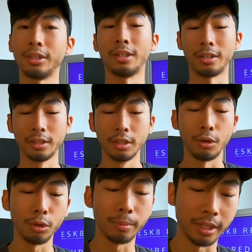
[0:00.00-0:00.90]
their
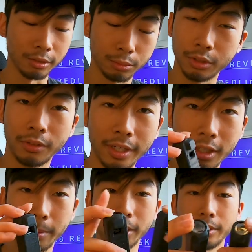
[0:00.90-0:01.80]
old models, which are right
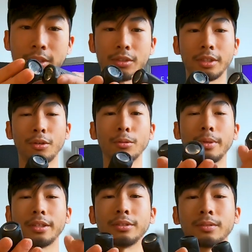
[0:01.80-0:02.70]
here, by the way, these are their old
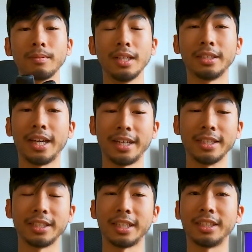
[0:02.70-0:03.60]
models, that
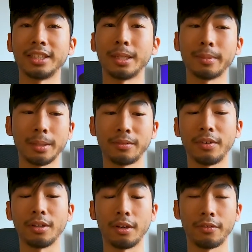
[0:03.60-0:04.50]
is that they sometimes
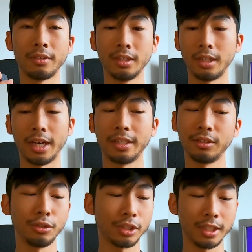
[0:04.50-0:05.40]
fell off. I
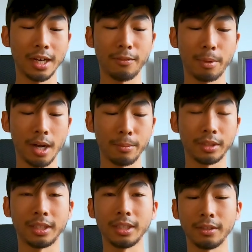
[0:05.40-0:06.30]
usually don't have a problem
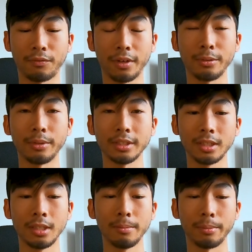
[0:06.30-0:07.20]
with the front
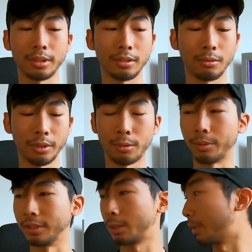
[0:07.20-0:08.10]
ones, but the rear
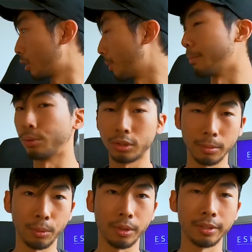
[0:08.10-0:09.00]
ones, especially my
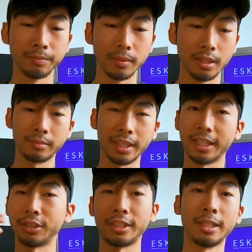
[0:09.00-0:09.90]
boosted board, they
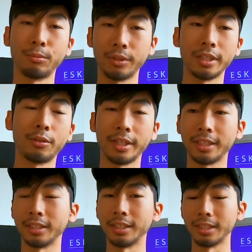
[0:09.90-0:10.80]
had to keep
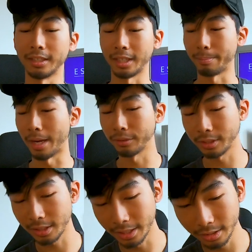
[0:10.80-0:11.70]
reiterating the like mount
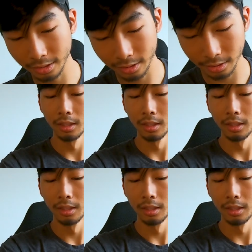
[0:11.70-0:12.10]
designs,